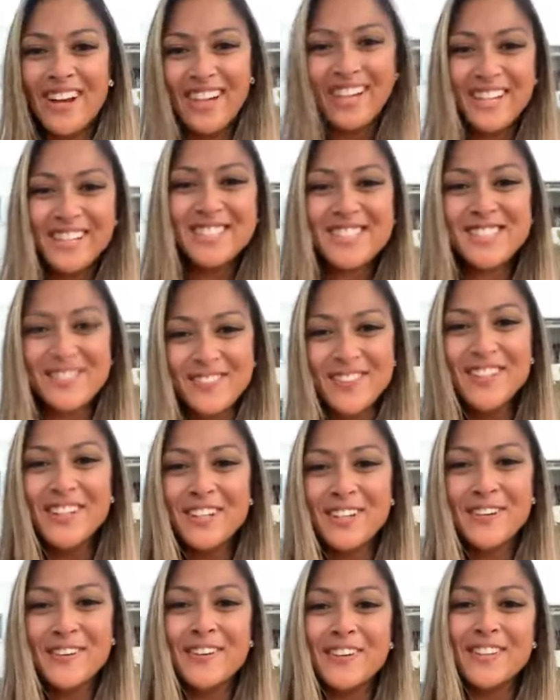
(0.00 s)
it's
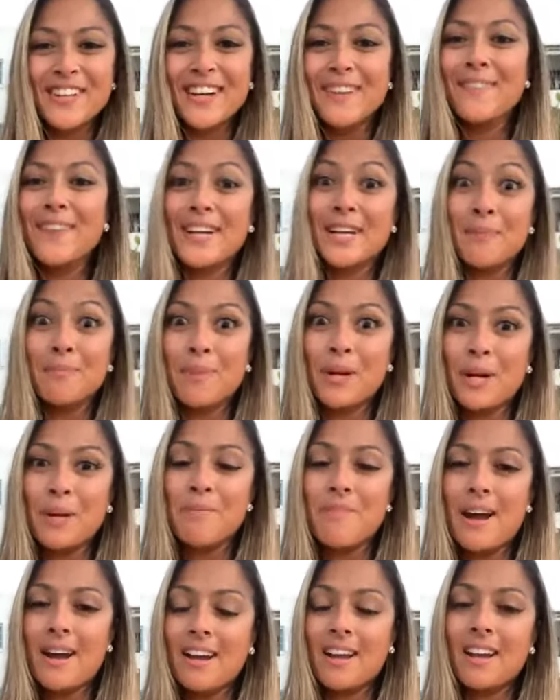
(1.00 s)
really cool that we can bring
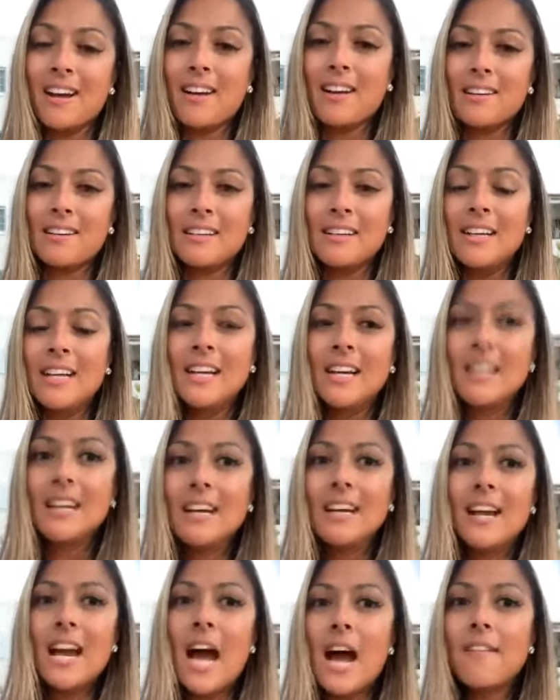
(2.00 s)
them back here and
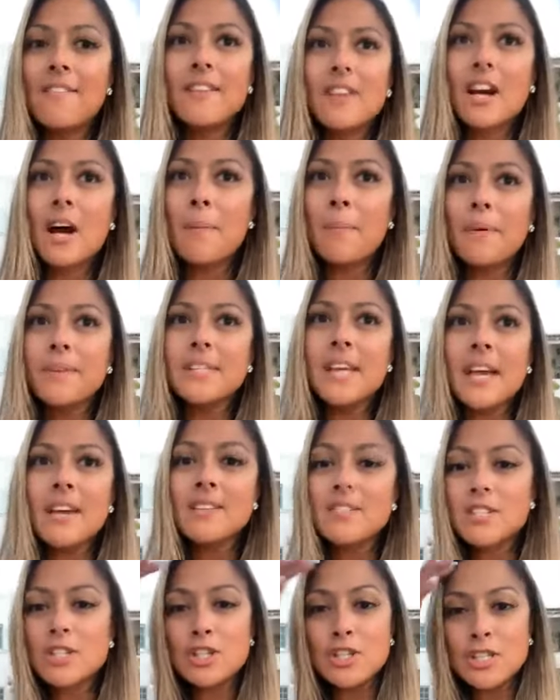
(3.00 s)
have a couple
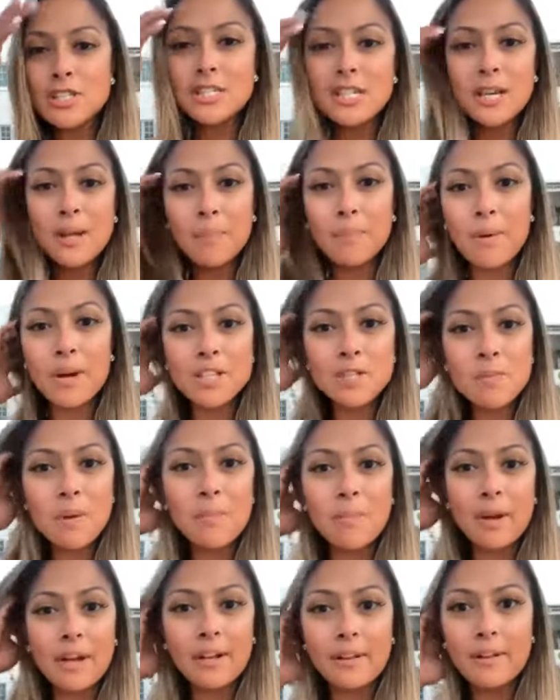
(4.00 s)
days to just decompress
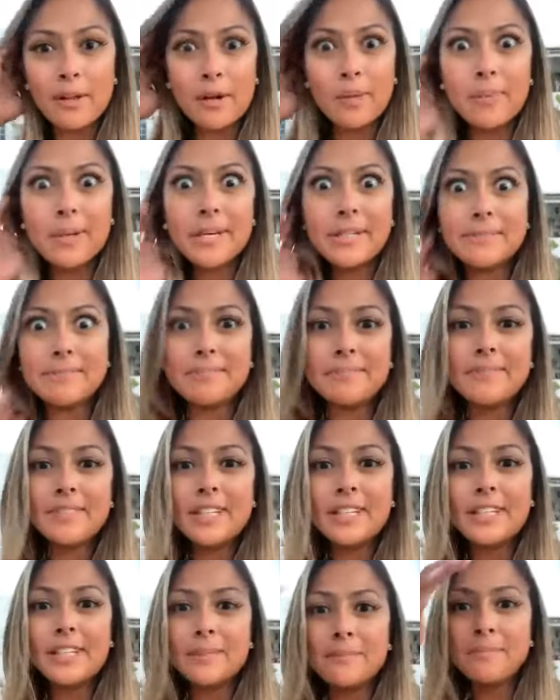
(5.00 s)
my brain a little bit,
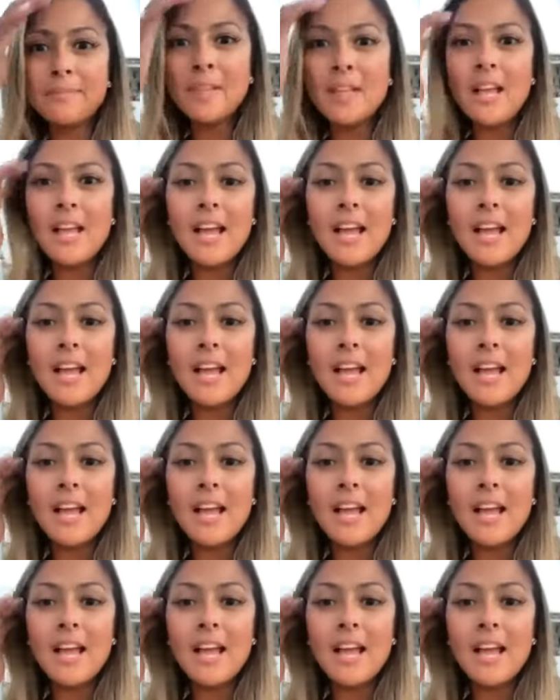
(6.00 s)
you know,